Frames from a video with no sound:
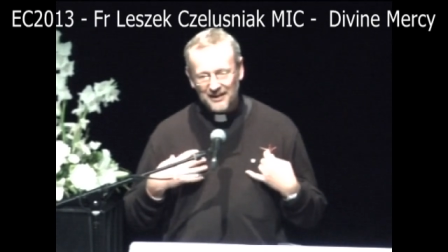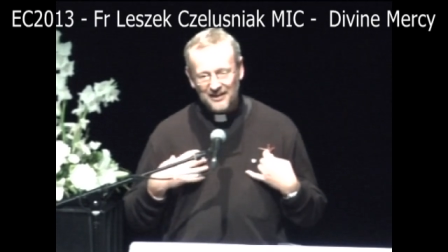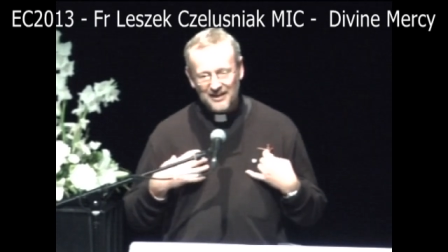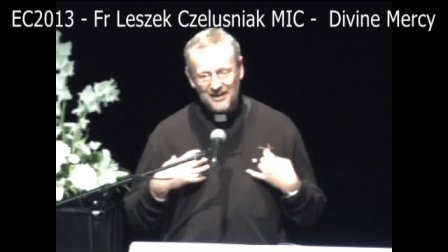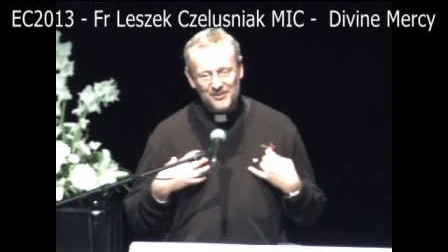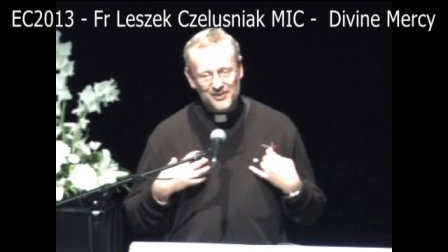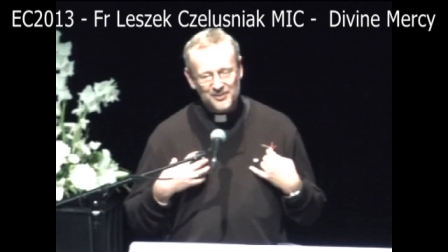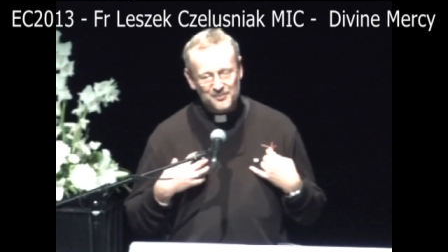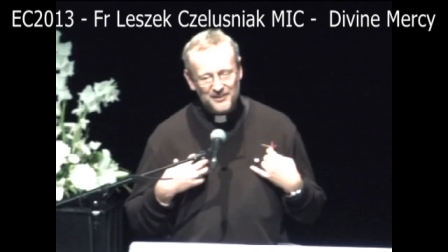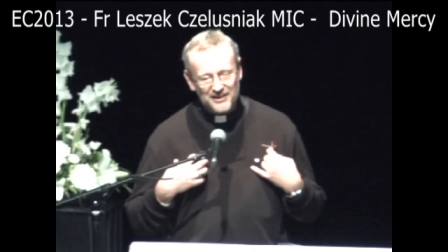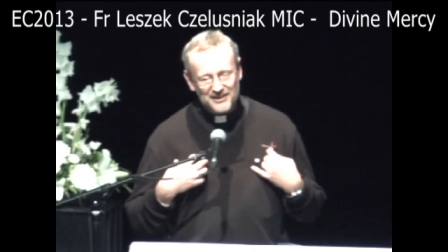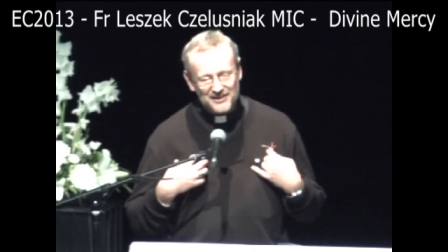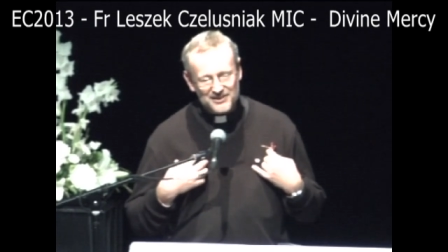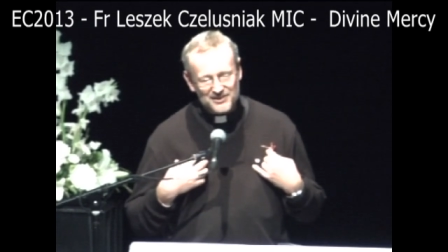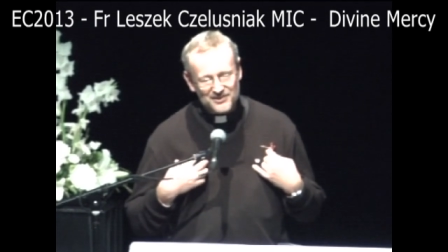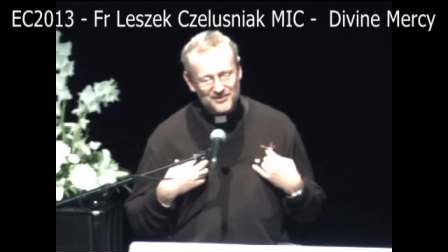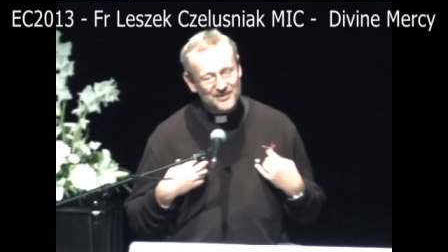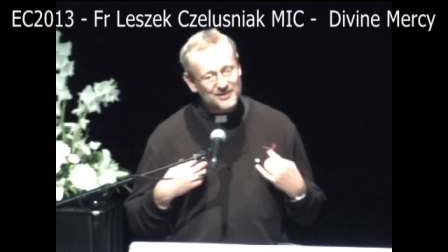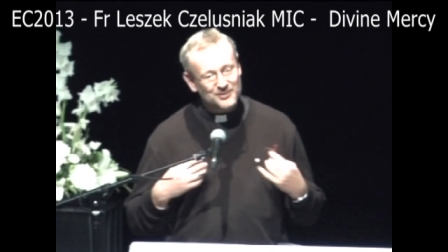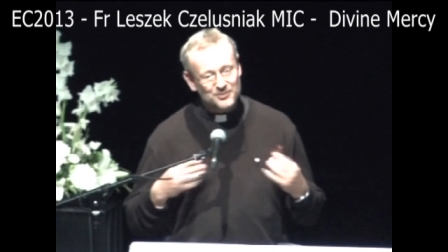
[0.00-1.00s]
our
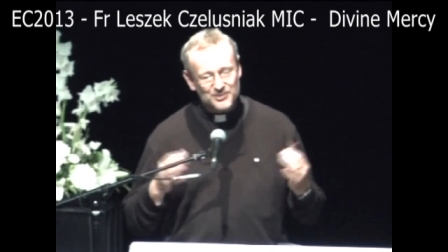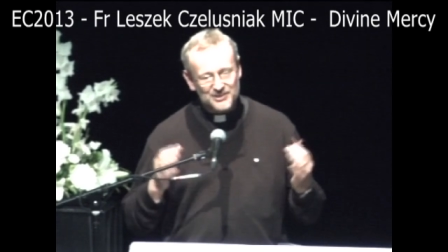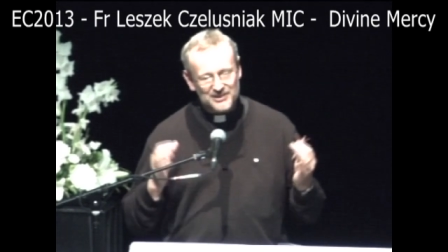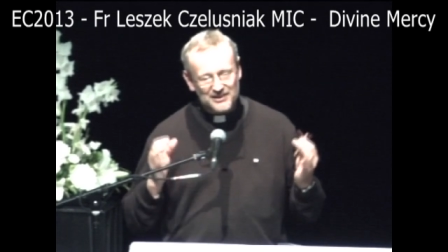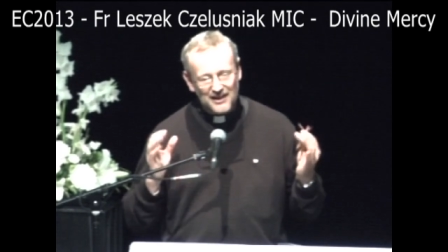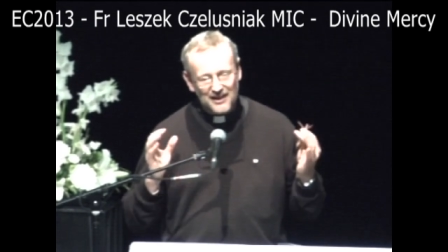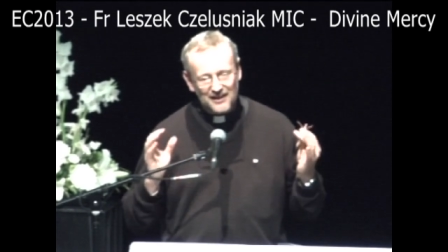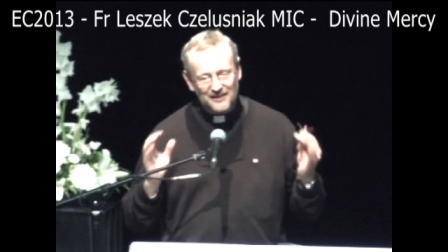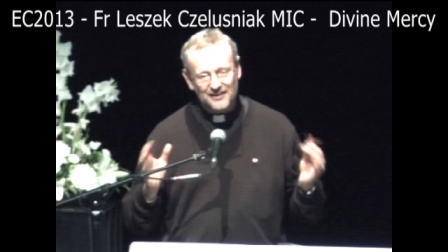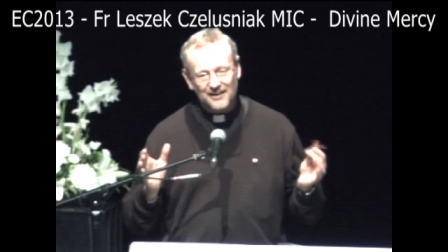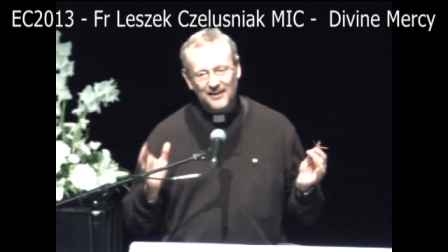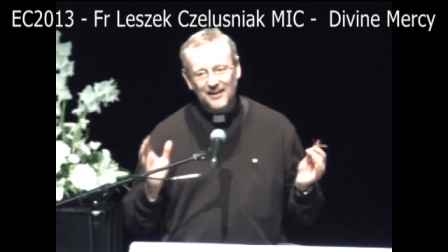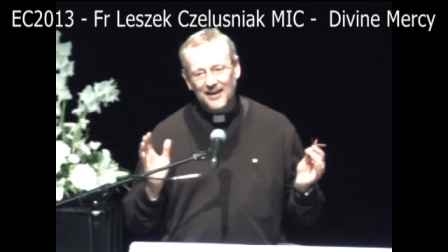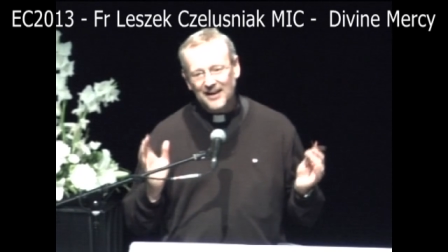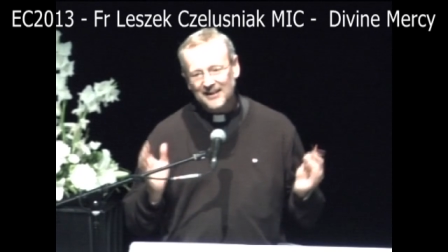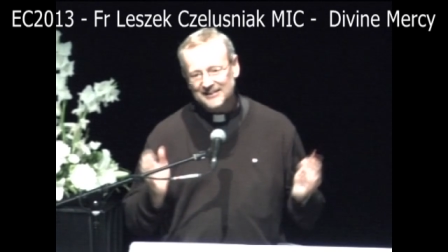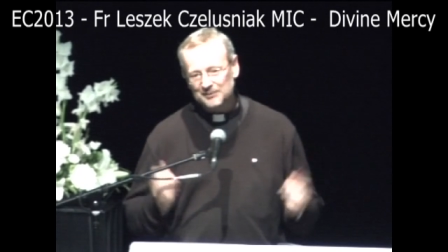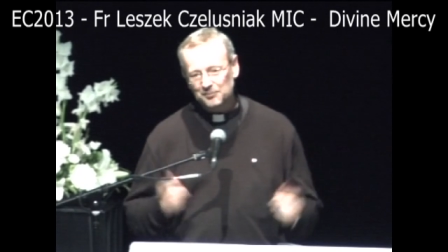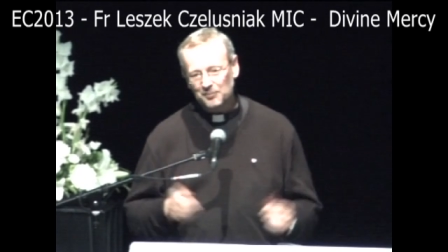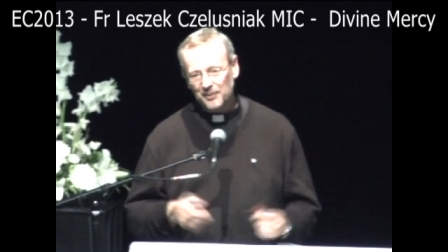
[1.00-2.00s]
ministry to send the
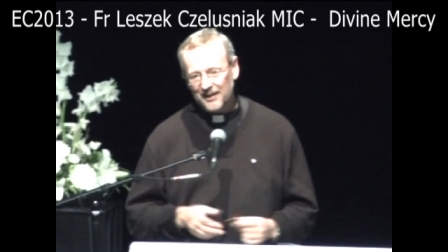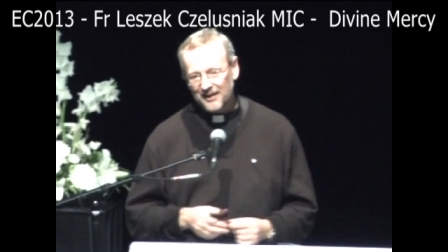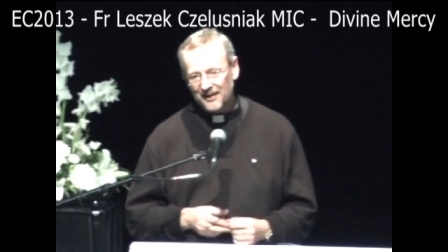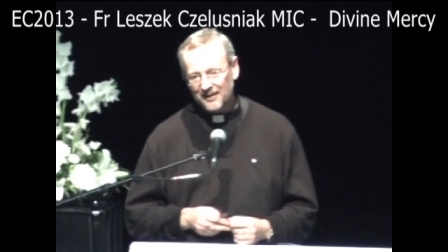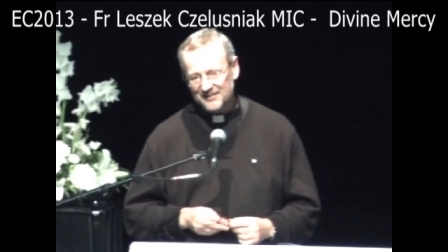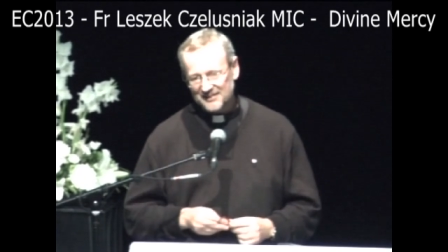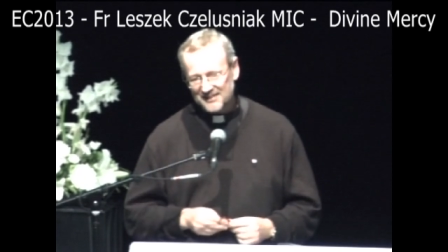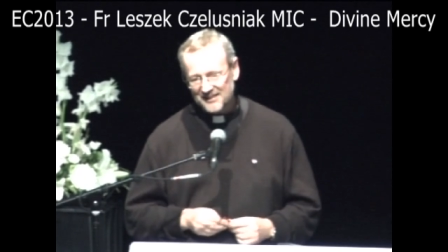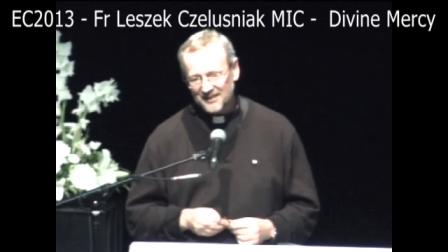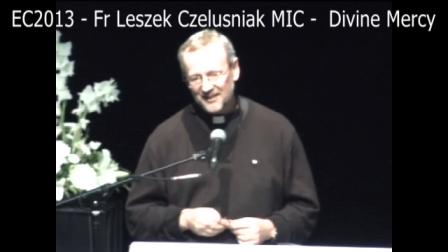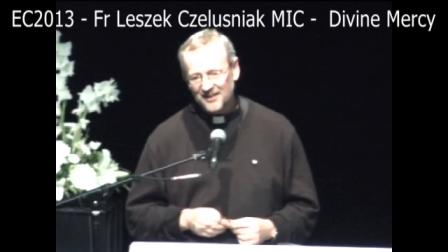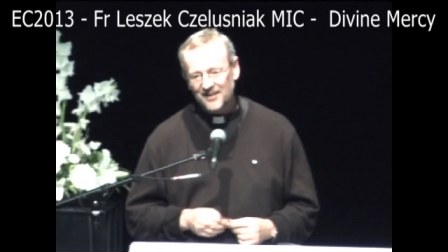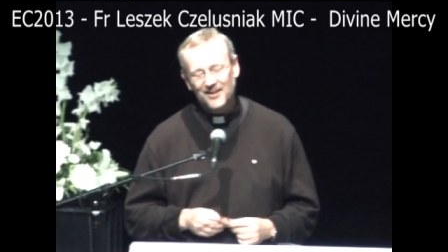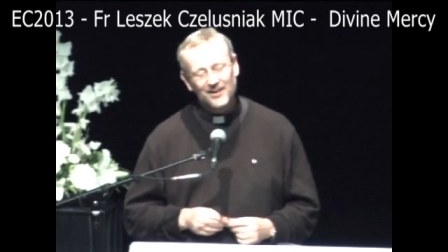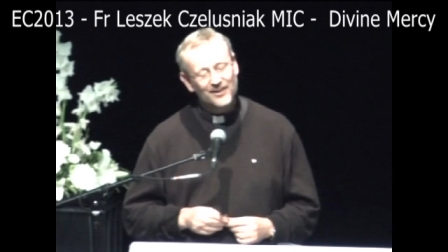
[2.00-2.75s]
God's blessing